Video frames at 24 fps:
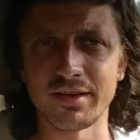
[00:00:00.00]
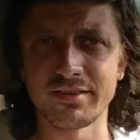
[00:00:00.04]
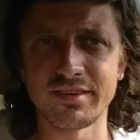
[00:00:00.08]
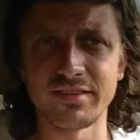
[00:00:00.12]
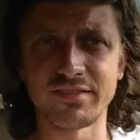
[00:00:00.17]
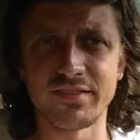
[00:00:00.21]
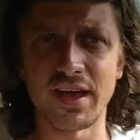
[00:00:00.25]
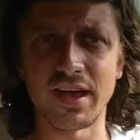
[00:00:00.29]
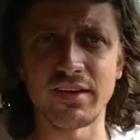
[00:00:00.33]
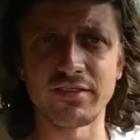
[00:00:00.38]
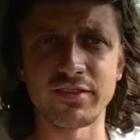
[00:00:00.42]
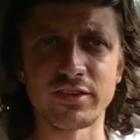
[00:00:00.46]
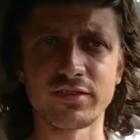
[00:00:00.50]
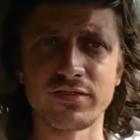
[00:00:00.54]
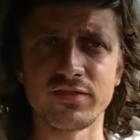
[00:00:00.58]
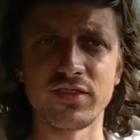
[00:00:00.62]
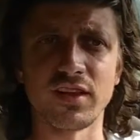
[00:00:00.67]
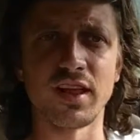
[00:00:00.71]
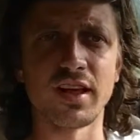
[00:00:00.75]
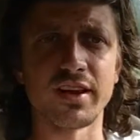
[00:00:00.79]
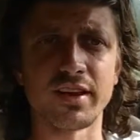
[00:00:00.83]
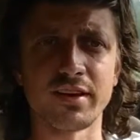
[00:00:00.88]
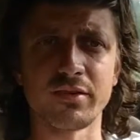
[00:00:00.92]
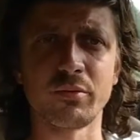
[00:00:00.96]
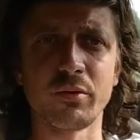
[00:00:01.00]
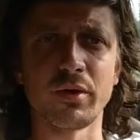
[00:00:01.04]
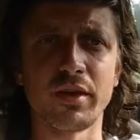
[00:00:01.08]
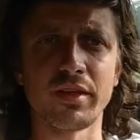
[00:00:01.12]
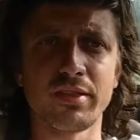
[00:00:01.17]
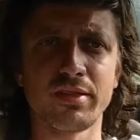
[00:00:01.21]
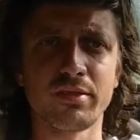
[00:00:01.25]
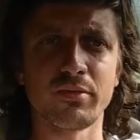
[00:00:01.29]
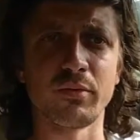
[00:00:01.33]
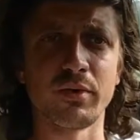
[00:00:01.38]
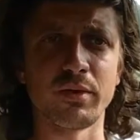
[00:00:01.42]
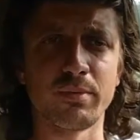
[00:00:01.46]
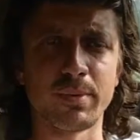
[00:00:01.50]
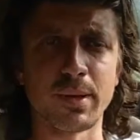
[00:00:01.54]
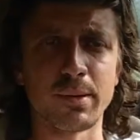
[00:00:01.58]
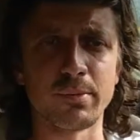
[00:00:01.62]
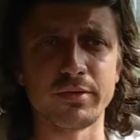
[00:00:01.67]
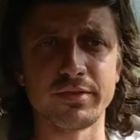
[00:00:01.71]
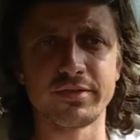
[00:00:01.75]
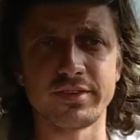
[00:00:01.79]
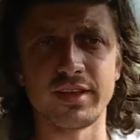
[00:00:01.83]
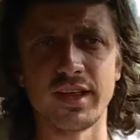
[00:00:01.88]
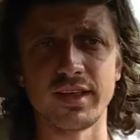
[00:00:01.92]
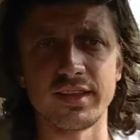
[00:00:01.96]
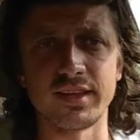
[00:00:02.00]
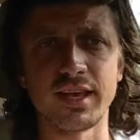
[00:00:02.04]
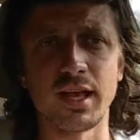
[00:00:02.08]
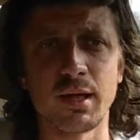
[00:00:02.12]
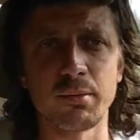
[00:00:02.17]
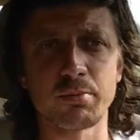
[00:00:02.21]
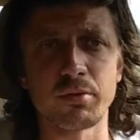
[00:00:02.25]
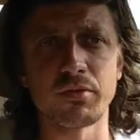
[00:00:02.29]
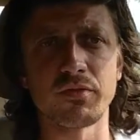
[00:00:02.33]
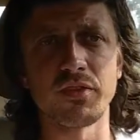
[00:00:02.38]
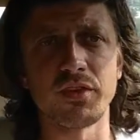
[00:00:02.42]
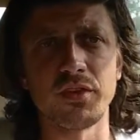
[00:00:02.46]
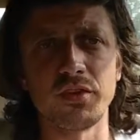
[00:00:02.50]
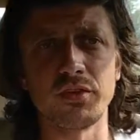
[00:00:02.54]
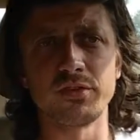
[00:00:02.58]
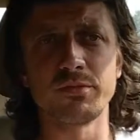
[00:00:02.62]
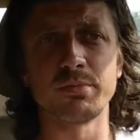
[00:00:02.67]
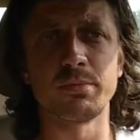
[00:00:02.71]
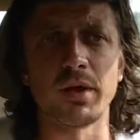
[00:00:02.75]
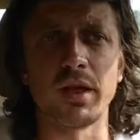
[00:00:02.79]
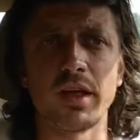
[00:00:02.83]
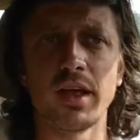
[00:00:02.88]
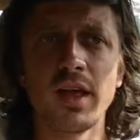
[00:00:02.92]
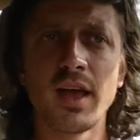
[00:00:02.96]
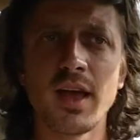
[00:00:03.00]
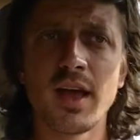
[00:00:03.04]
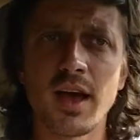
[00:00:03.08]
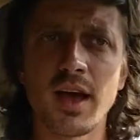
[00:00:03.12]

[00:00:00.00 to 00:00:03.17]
I see Fiverr's flooded with people selling Yelp reviews, but